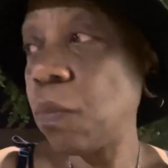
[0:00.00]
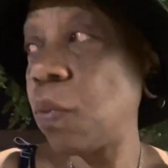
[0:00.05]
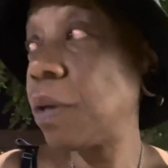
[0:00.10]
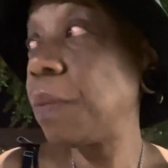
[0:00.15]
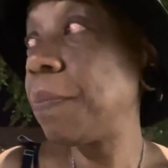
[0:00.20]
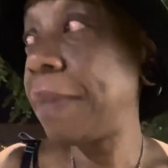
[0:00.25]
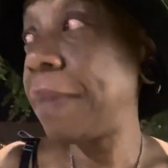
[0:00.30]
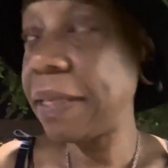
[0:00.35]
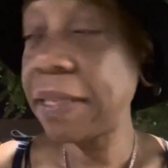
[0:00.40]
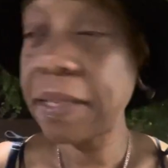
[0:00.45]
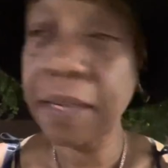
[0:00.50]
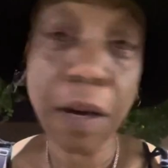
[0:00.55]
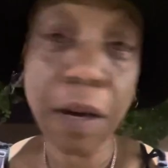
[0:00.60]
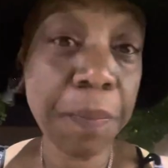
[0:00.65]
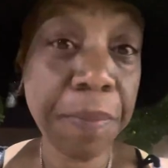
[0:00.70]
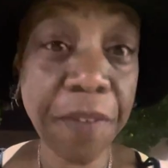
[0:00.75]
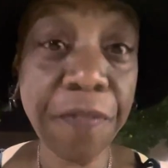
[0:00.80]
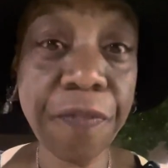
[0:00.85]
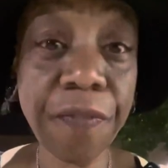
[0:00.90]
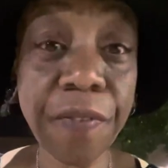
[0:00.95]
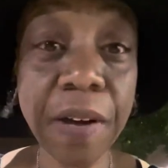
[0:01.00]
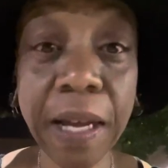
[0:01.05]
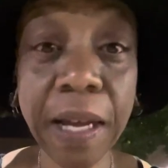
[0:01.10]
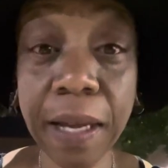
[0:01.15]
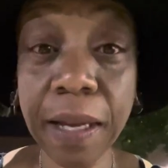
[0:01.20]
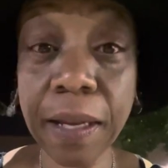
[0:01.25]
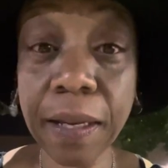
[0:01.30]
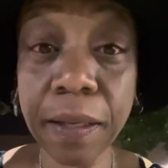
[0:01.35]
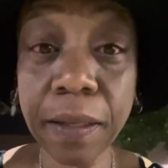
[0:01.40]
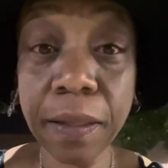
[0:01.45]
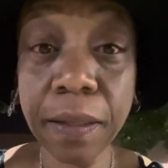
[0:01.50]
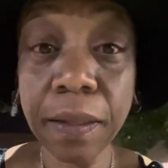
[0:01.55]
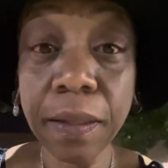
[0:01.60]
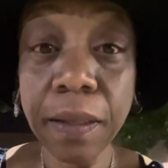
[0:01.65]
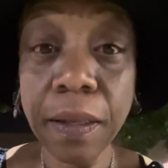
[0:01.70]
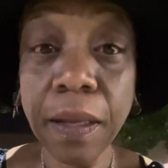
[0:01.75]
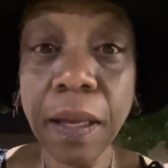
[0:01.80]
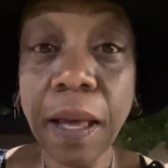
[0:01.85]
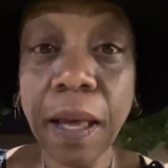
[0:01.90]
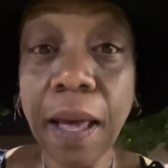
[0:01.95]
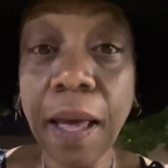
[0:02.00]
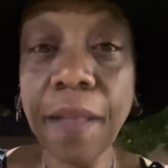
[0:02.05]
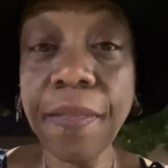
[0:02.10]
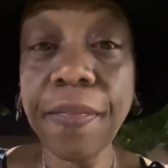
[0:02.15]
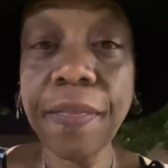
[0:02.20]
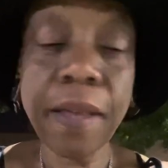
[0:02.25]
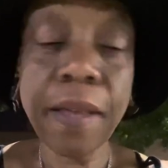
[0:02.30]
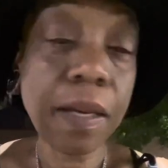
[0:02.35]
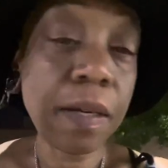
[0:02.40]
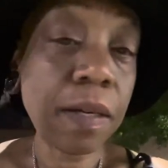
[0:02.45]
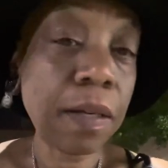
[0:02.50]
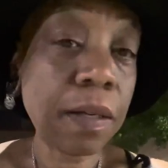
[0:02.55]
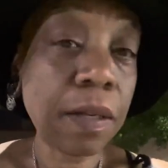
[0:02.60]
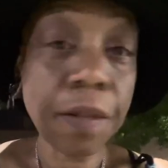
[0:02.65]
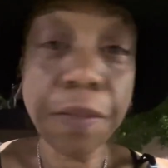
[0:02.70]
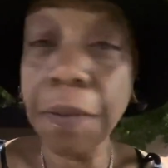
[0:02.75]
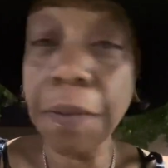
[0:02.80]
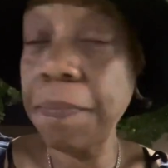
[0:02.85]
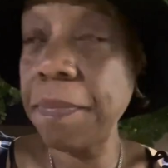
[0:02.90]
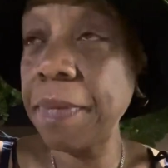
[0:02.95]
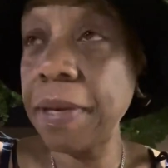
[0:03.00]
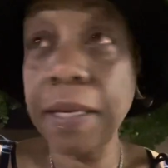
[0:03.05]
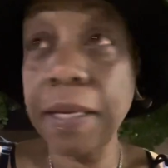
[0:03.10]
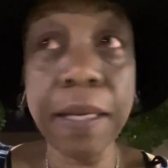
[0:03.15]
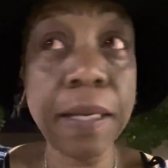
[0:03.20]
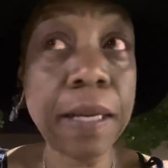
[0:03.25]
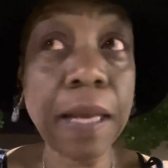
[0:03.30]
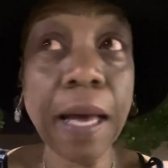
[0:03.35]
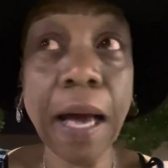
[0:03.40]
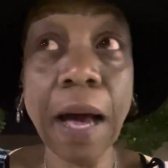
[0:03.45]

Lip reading: One minute I'll be fine, and then another minute